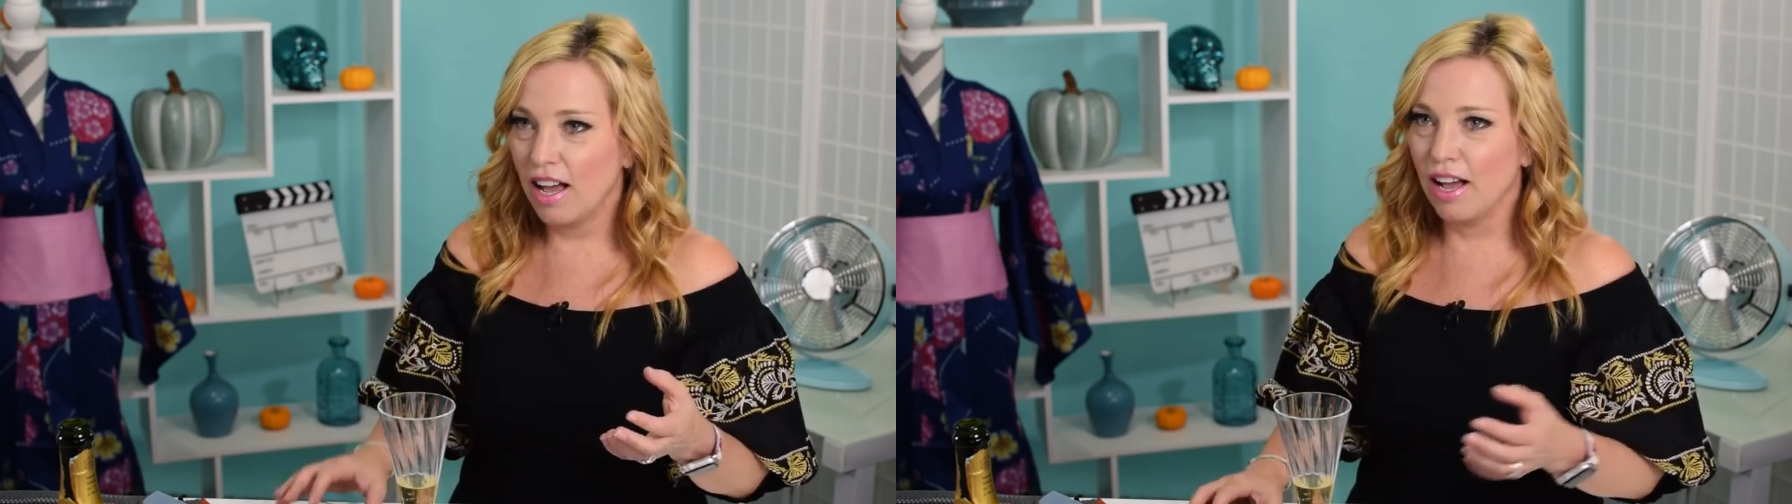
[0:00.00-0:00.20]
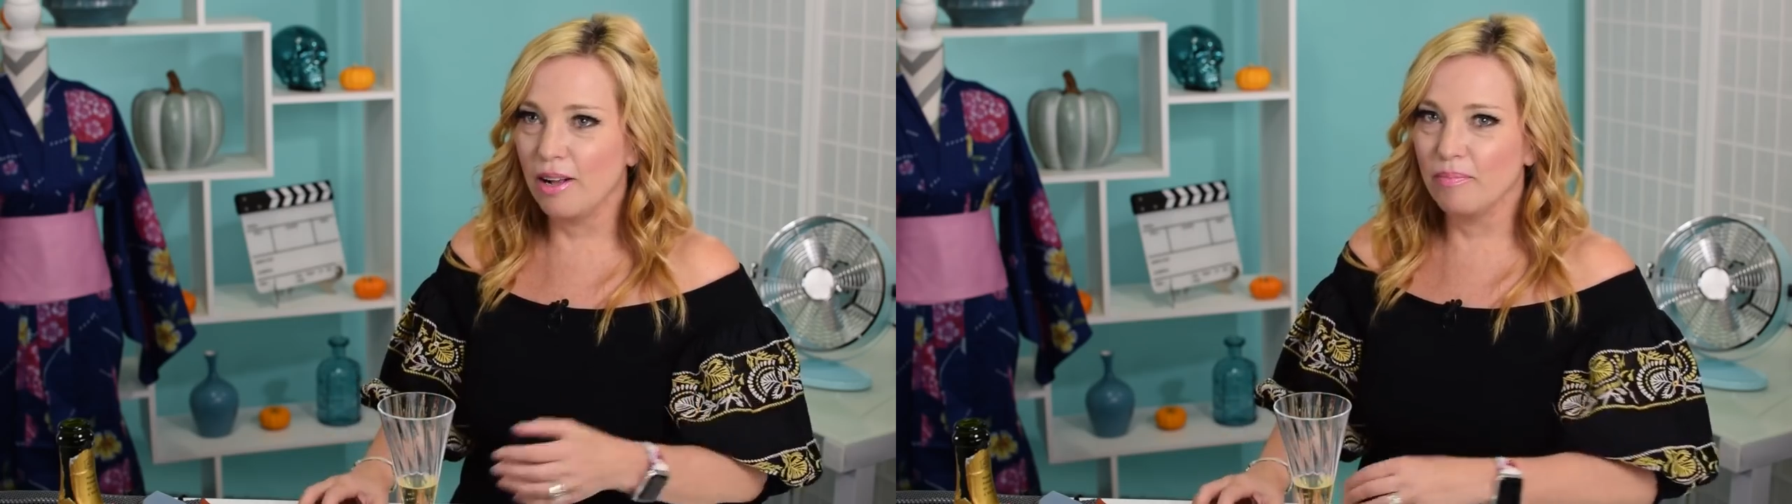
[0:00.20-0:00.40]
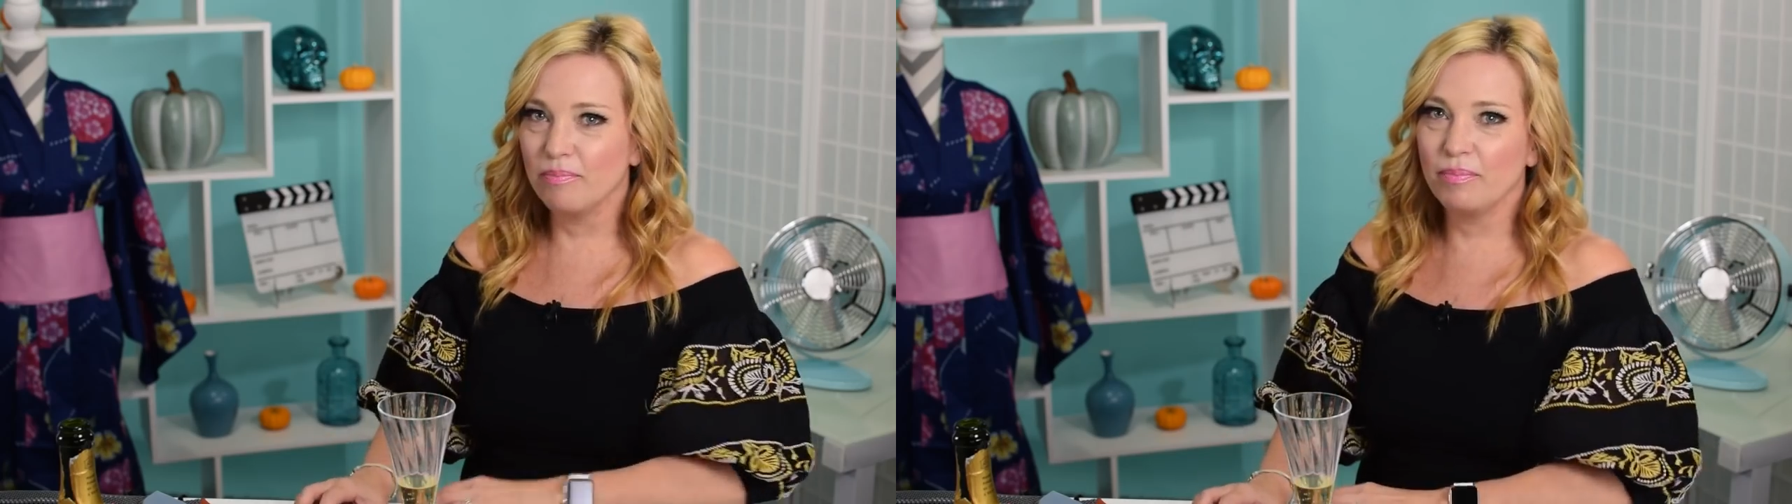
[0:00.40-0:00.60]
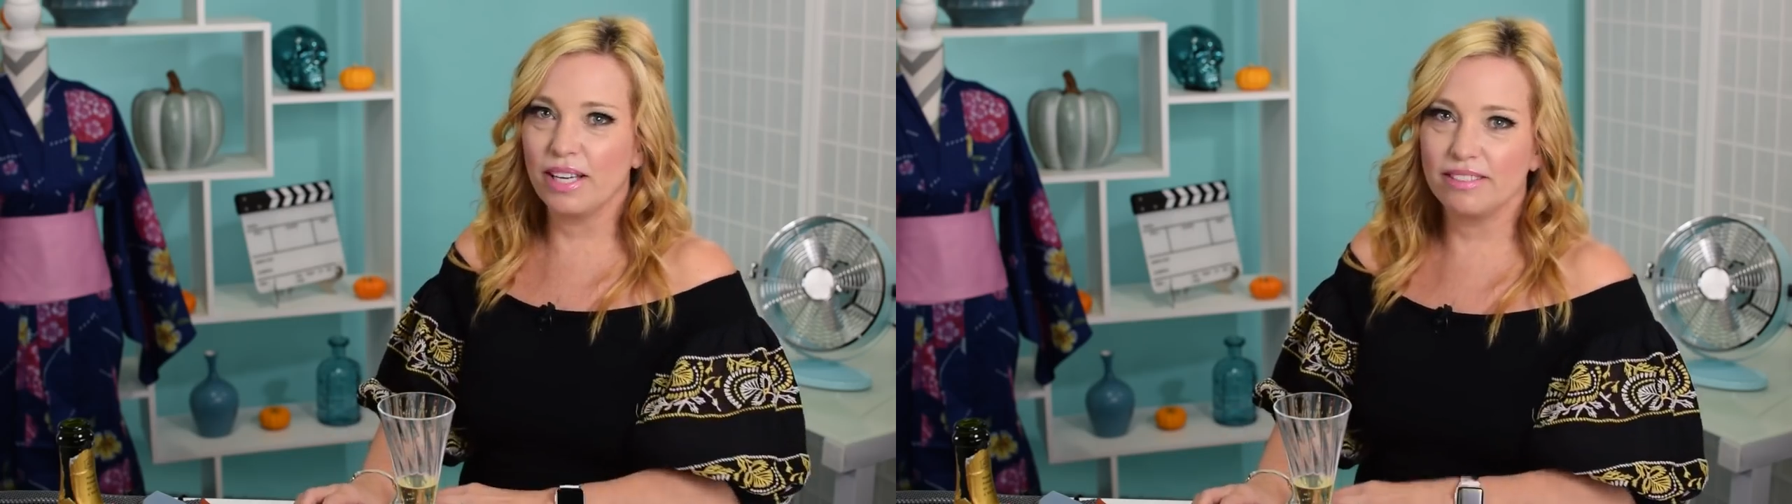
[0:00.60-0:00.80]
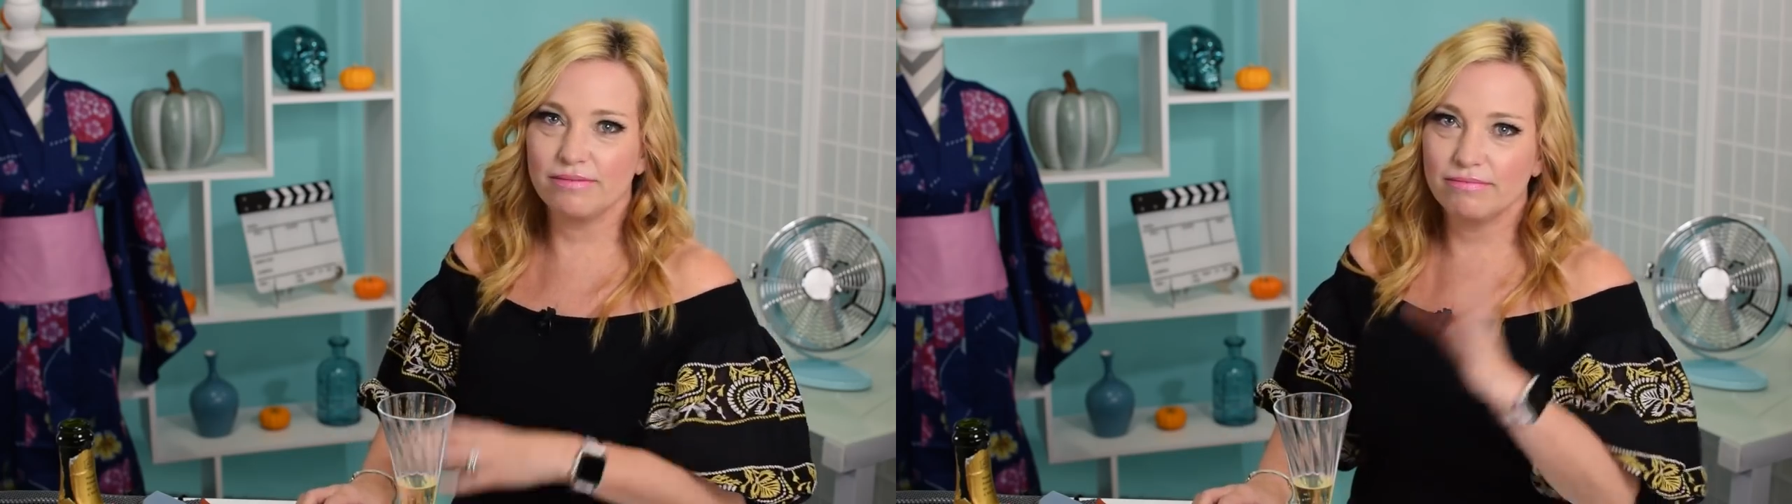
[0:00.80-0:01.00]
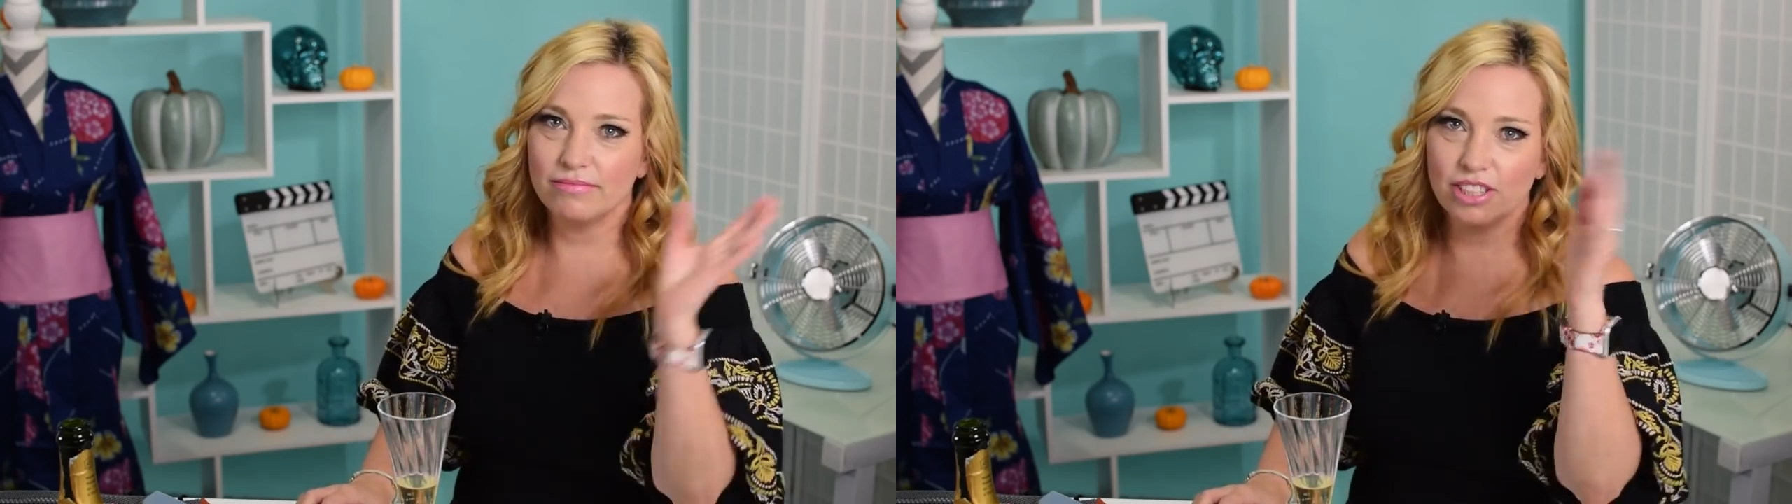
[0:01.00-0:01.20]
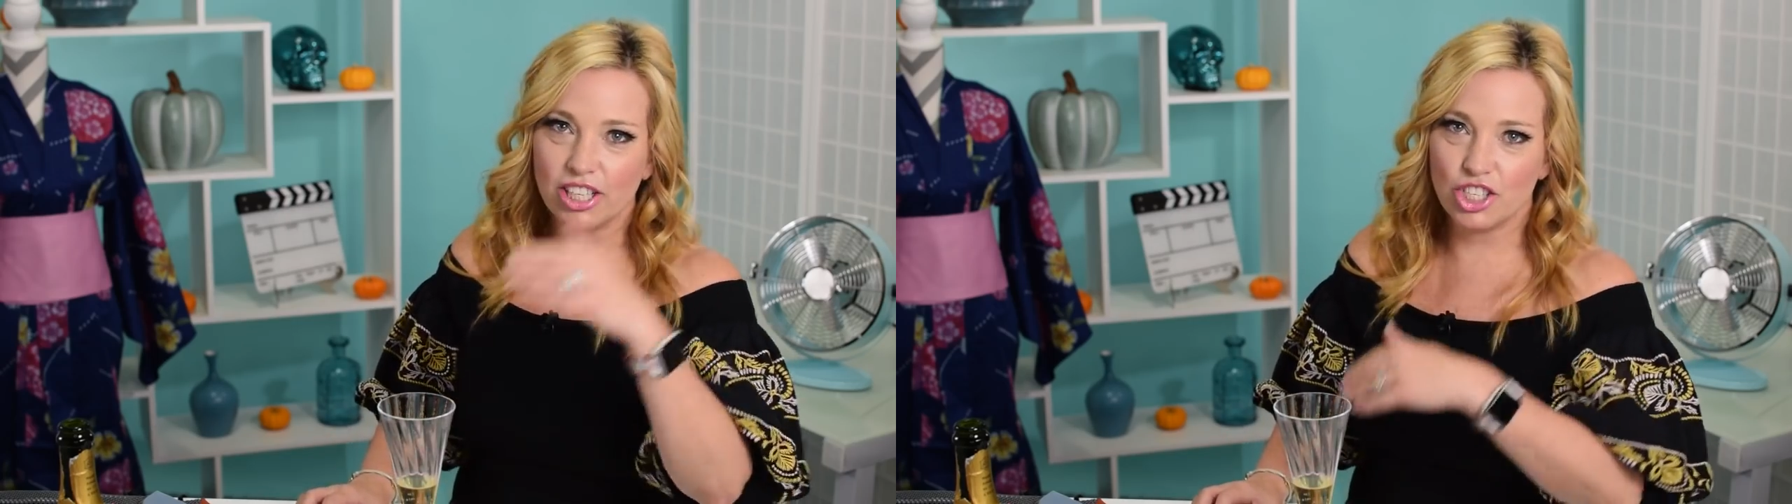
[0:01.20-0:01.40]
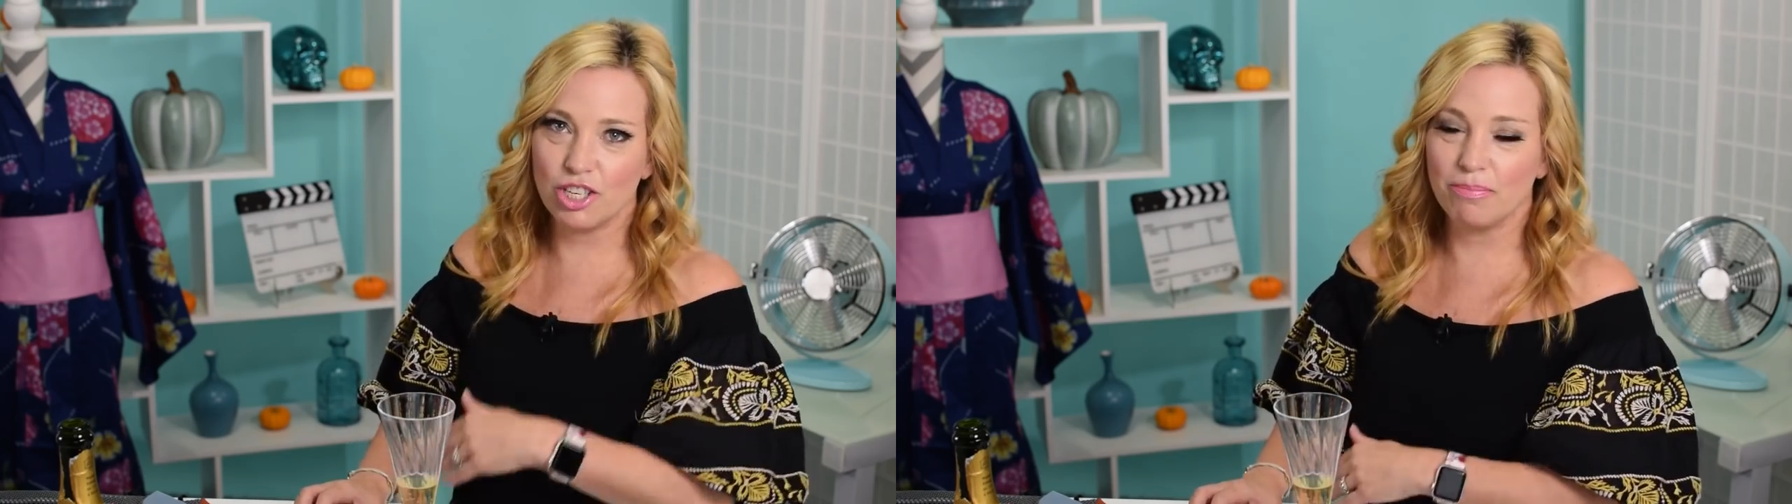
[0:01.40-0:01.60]
um, but
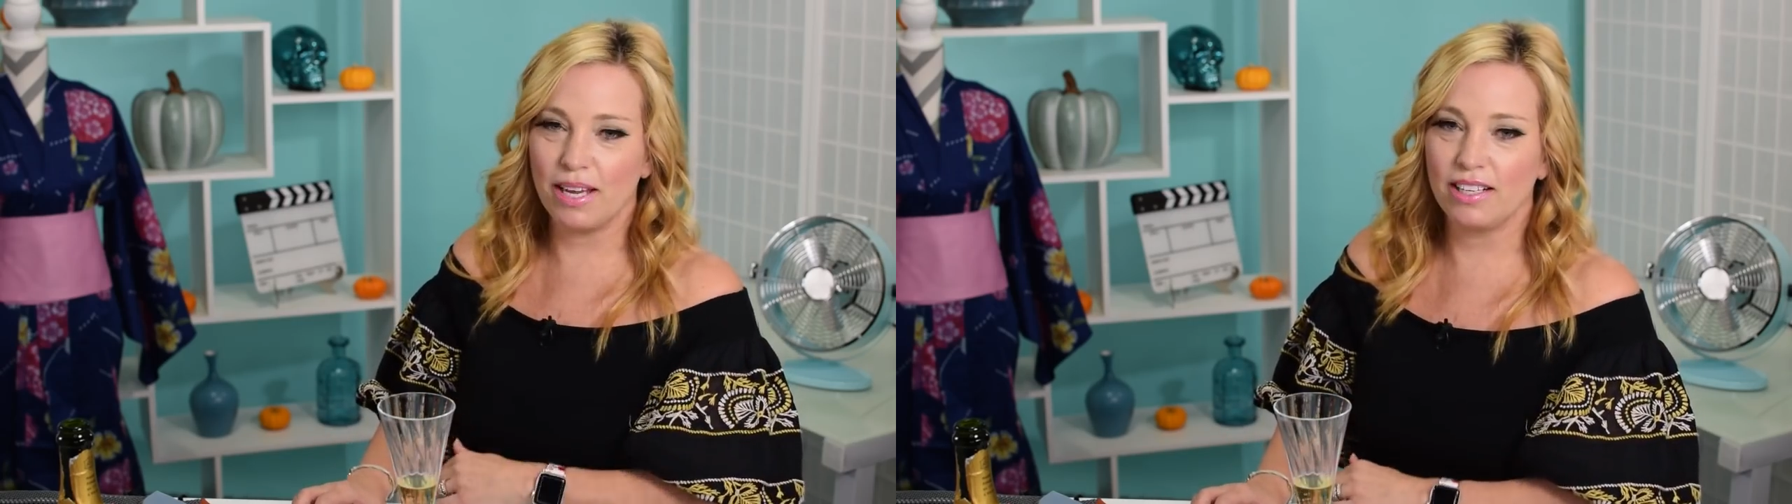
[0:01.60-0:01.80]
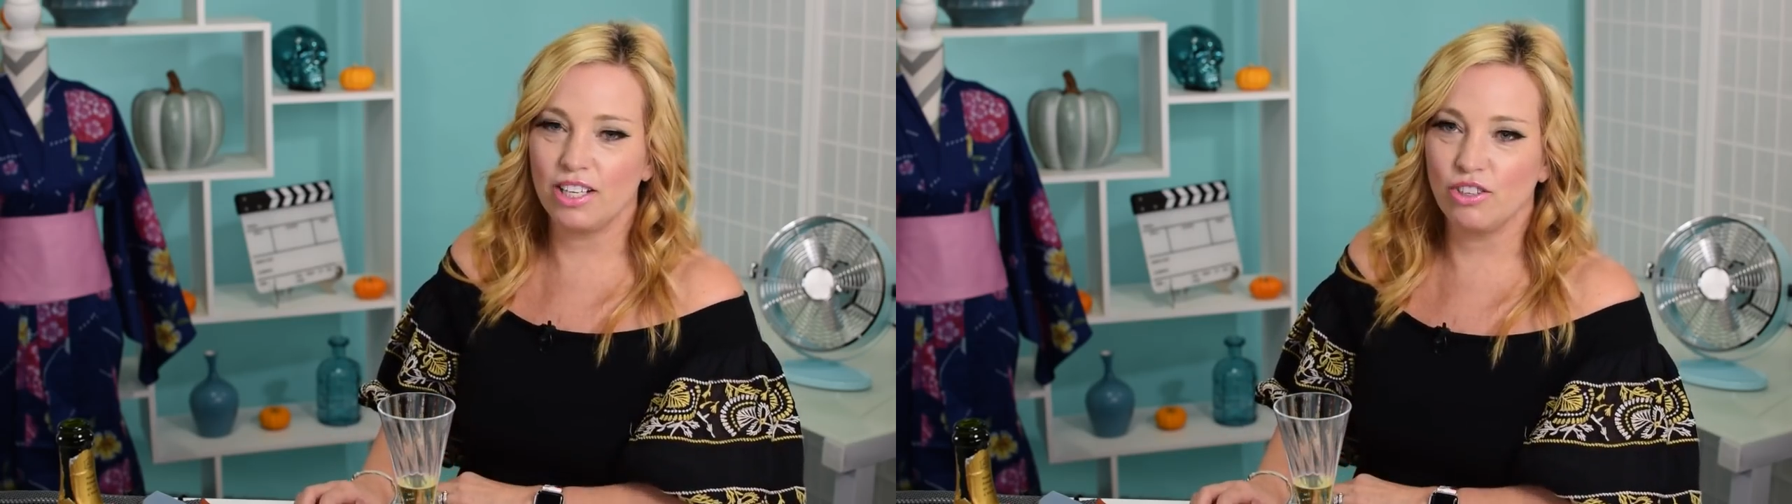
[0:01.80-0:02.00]
look at Shipmate